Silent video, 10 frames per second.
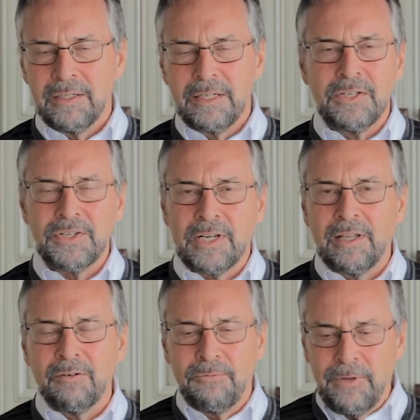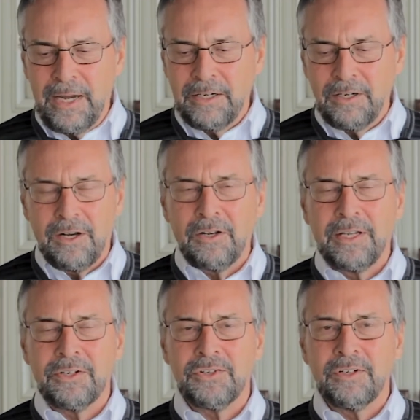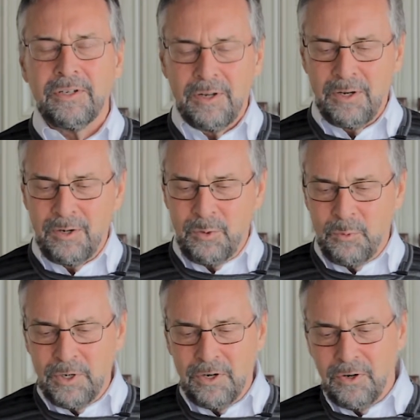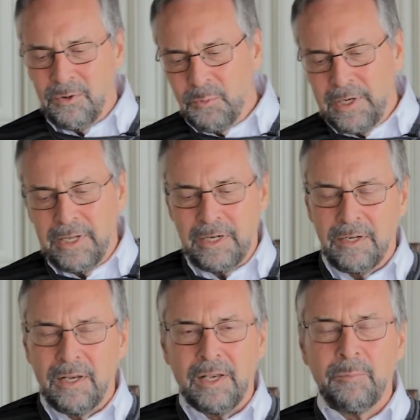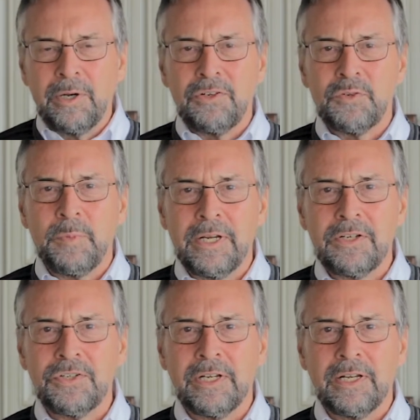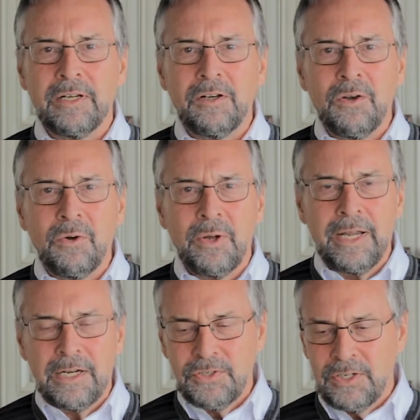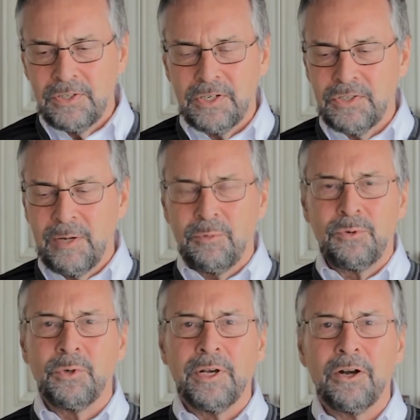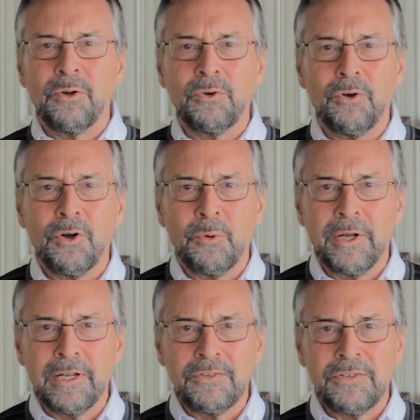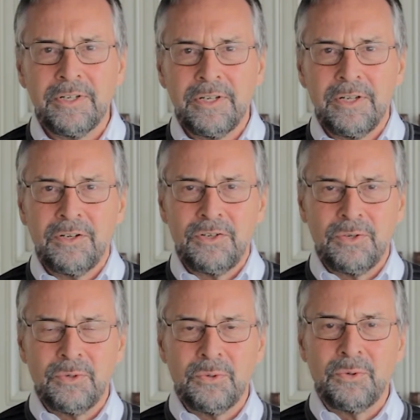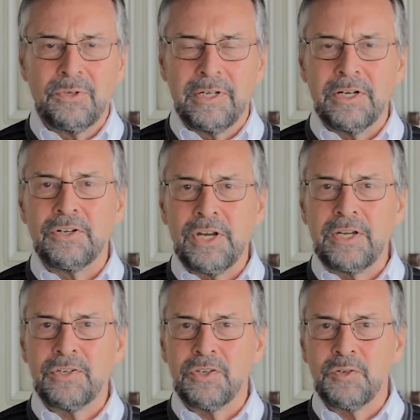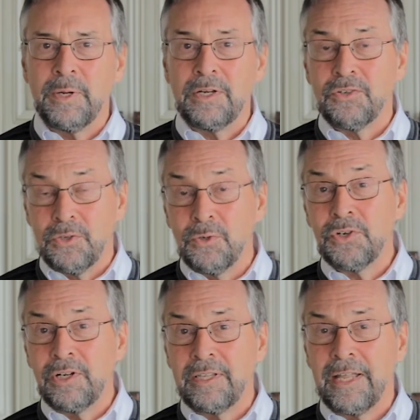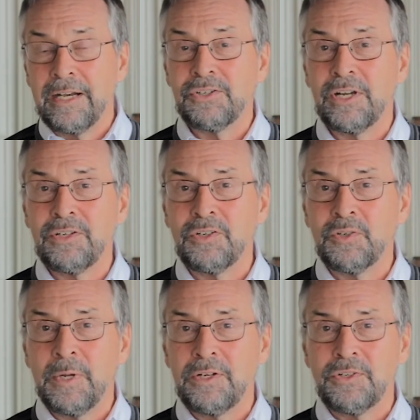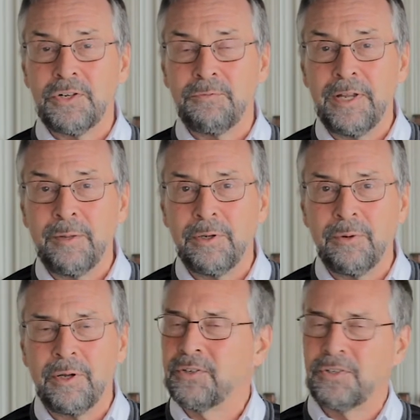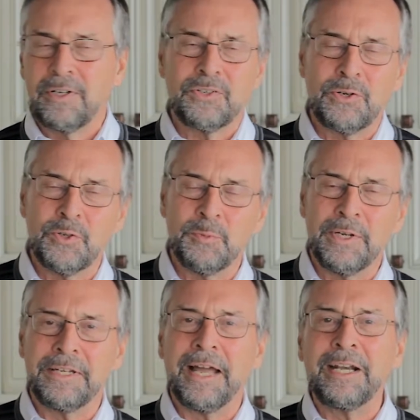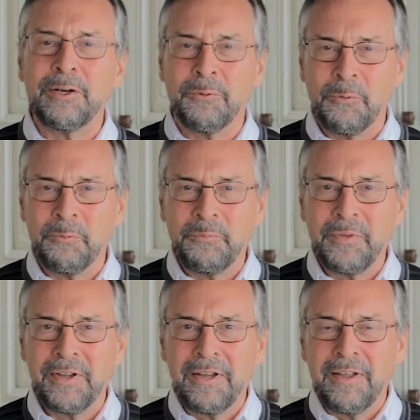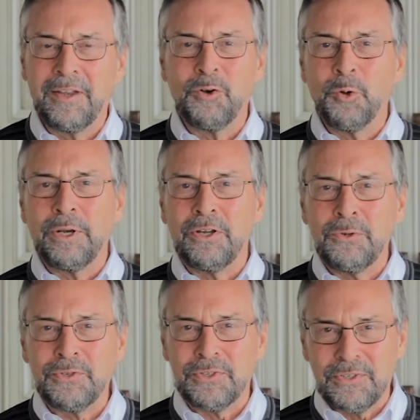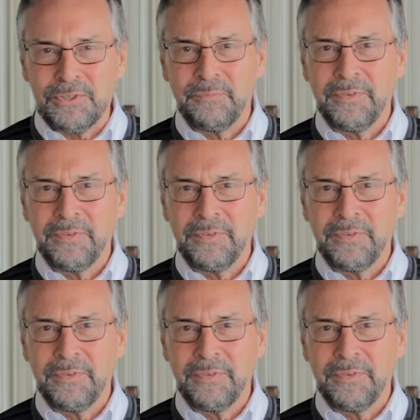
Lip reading: is a confined little kitchen where we had limited space and no access except through narrow doorways to an adjacent space. Usually that adjacent space is a dining room that nobody uses.